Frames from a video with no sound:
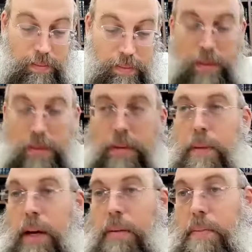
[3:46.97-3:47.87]
Maybe it's Reb
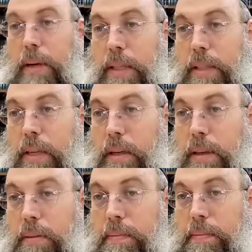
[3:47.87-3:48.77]
Nachman by Yitzchak.
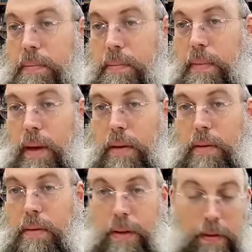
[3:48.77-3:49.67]
That
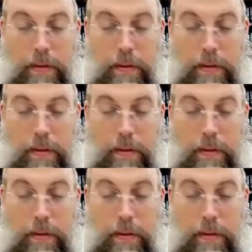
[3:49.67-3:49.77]
could fit.